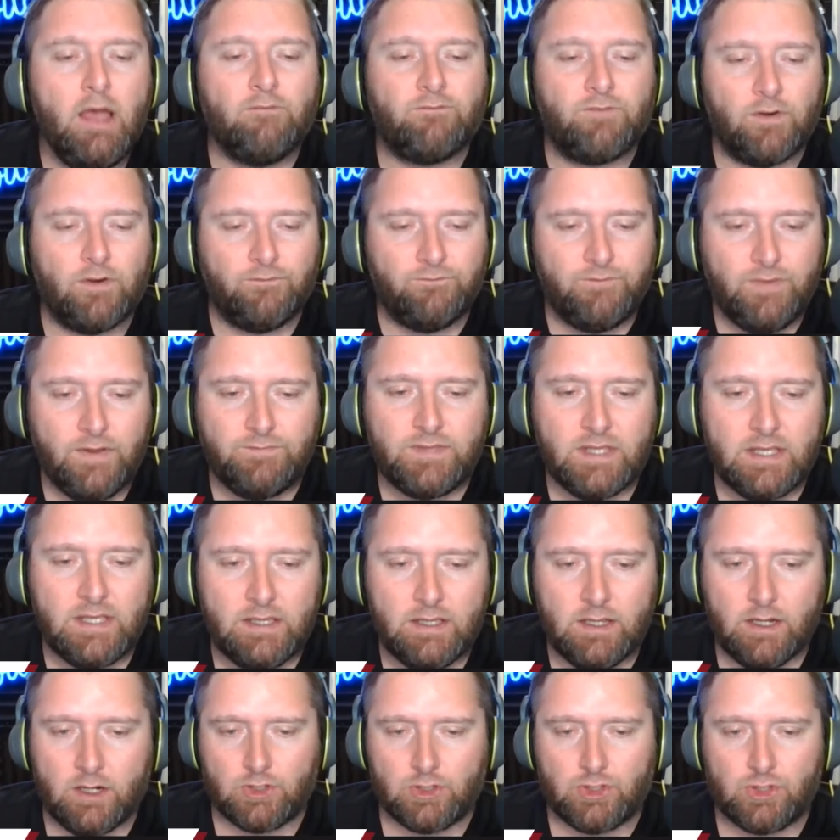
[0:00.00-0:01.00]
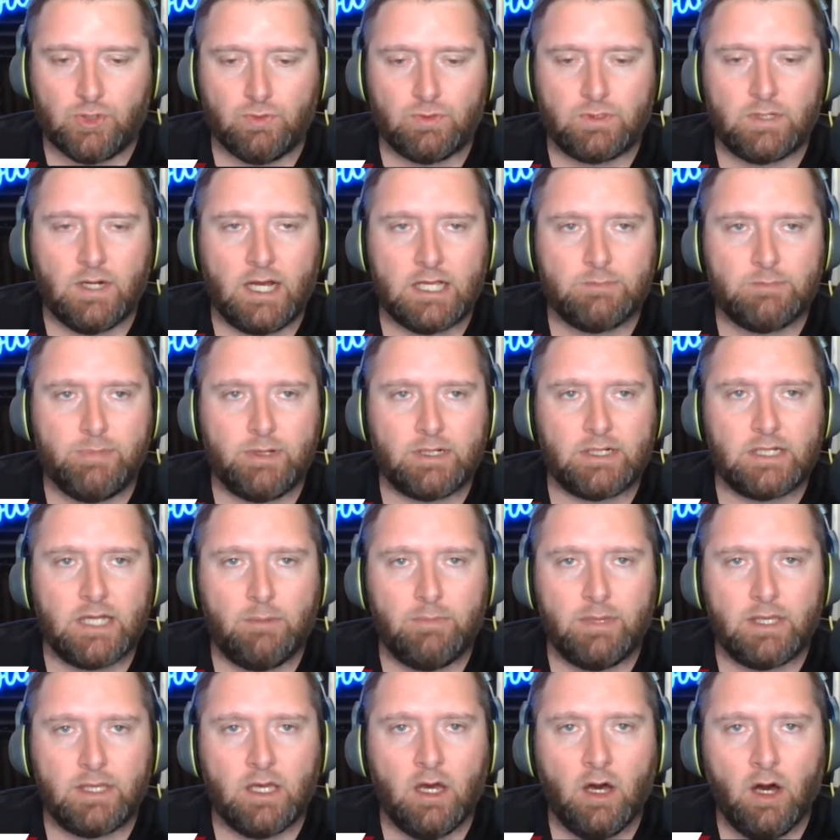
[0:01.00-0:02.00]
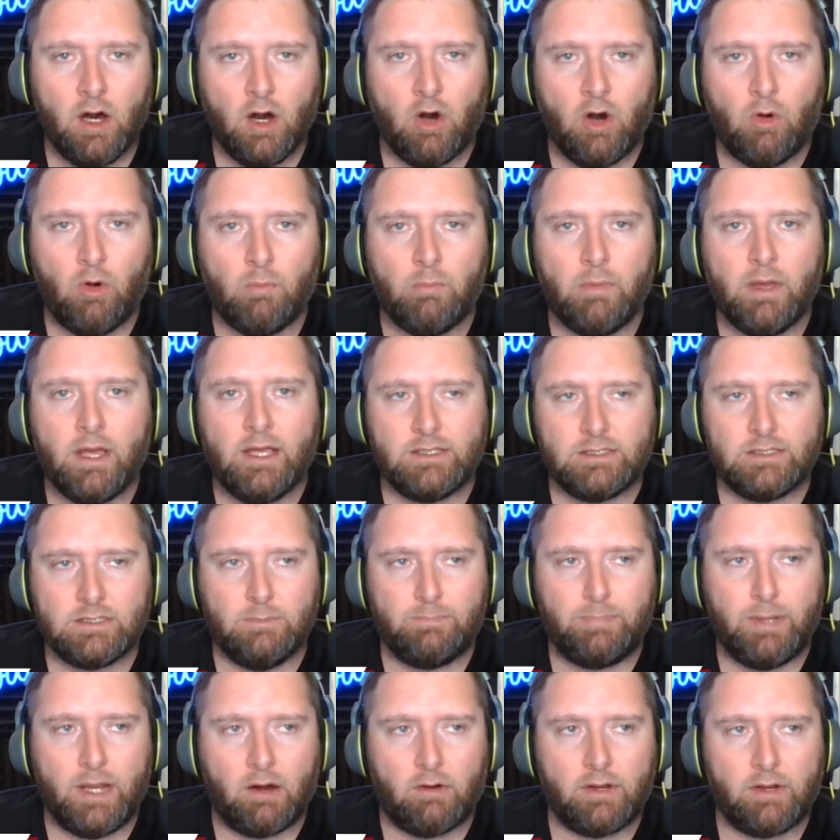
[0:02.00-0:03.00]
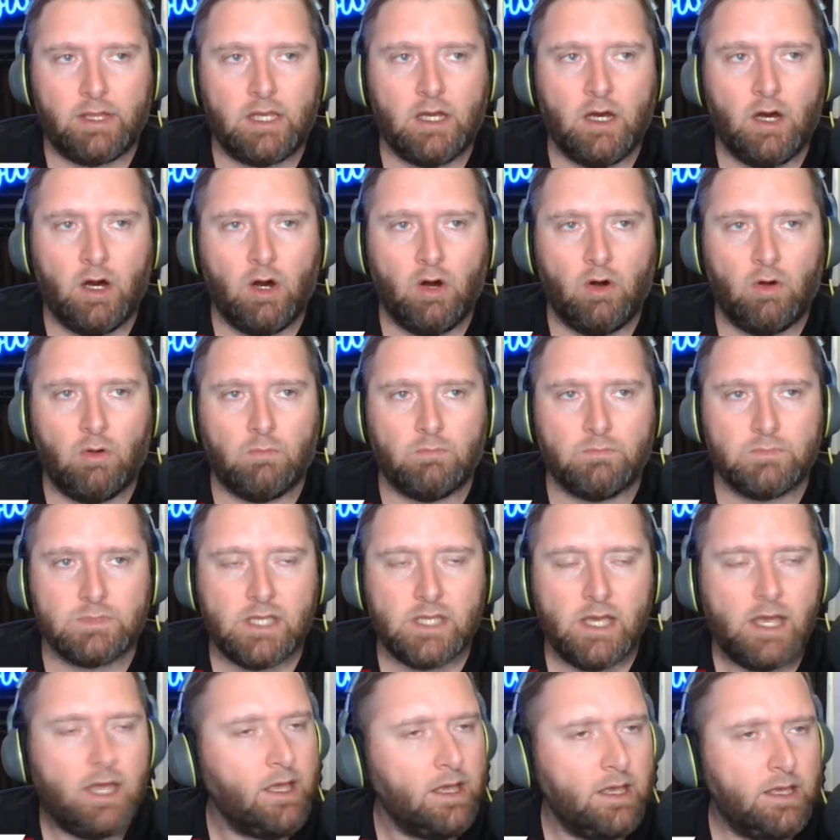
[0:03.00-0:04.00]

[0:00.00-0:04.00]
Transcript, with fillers: For 50 years, Utah has been coming home to Perry Homes.